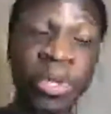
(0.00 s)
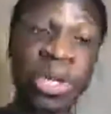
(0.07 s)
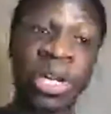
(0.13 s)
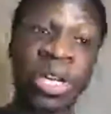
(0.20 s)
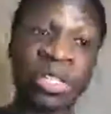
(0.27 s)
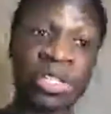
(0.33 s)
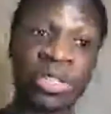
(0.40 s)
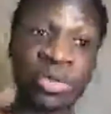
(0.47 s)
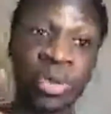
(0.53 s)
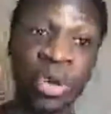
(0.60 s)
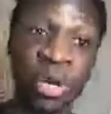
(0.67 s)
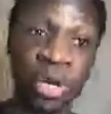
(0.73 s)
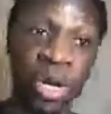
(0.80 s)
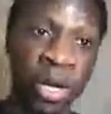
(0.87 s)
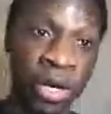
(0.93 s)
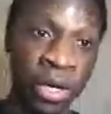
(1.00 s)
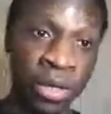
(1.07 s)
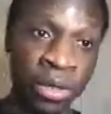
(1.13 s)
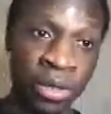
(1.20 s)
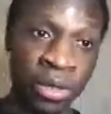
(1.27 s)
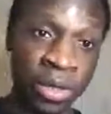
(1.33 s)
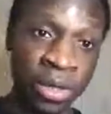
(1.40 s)
stronger,
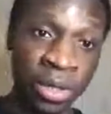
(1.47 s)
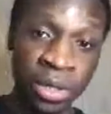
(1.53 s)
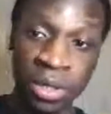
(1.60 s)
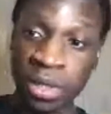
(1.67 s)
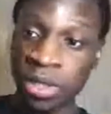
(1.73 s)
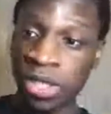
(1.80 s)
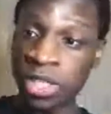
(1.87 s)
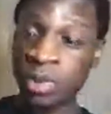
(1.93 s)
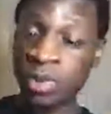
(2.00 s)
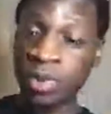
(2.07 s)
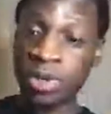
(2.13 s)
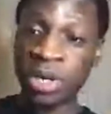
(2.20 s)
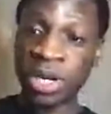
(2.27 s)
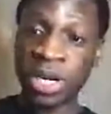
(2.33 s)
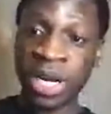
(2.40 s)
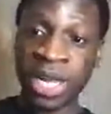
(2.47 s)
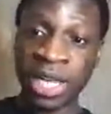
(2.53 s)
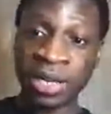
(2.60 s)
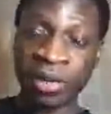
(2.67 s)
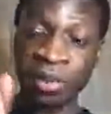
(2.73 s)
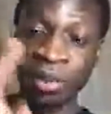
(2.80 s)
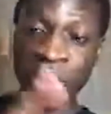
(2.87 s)
those people that are like
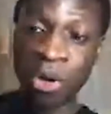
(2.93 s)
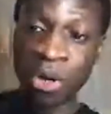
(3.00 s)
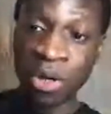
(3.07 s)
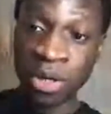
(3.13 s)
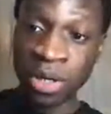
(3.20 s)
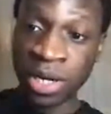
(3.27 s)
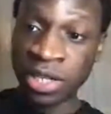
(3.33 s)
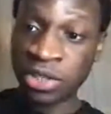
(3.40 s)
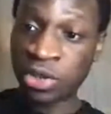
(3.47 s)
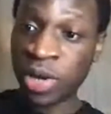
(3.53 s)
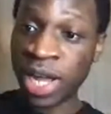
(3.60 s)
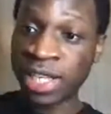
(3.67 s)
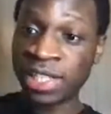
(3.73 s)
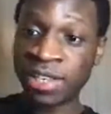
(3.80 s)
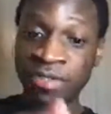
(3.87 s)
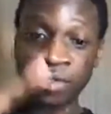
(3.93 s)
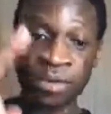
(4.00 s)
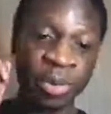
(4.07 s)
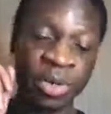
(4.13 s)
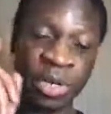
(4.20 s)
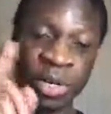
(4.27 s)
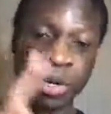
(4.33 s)
more attractive,
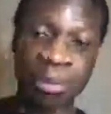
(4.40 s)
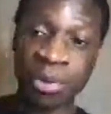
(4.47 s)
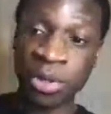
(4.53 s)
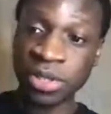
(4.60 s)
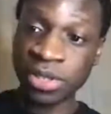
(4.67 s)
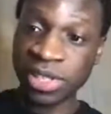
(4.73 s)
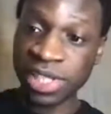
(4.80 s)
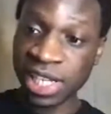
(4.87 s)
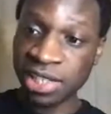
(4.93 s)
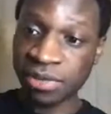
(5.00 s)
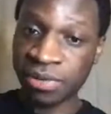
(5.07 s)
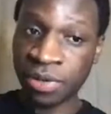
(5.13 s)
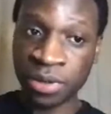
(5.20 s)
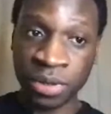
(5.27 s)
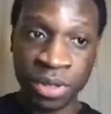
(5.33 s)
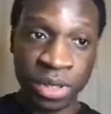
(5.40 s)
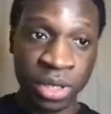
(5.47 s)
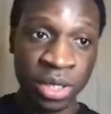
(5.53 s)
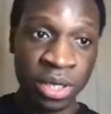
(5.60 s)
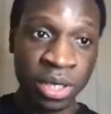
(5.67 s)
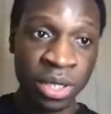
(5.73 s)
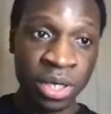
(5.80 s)
those people that are more
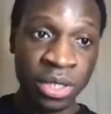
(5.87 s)
successful,